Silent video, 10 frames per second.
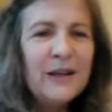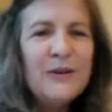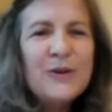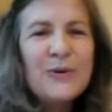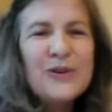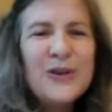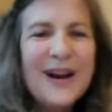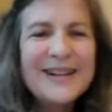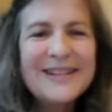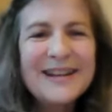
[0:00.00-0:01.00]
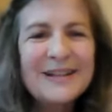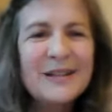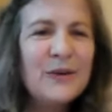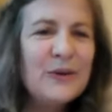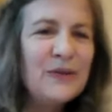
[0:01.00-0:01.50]
you don't trust it.
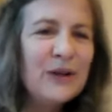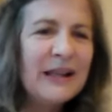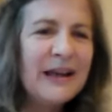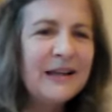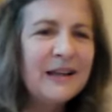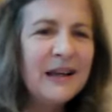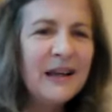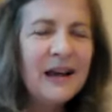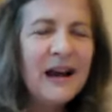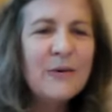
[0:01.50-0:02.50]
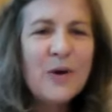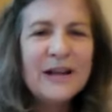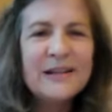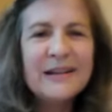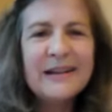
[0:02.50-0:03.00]
So you feel like, I
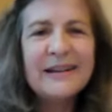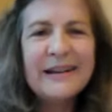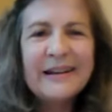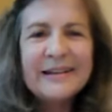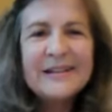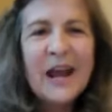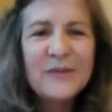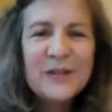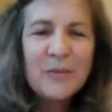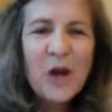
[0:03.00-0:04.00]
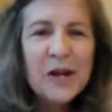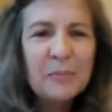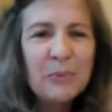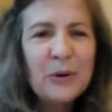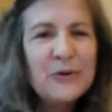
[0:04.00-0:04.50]
want to have some kind
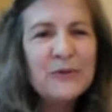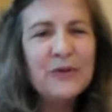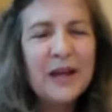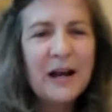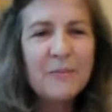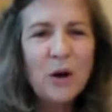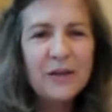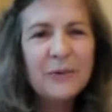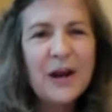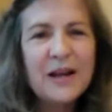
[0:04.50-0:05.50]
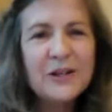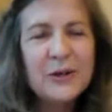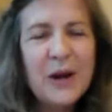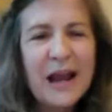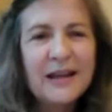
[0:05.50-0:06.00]
of proof that I'm on the right
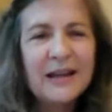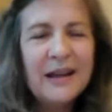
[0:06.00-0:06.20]
track.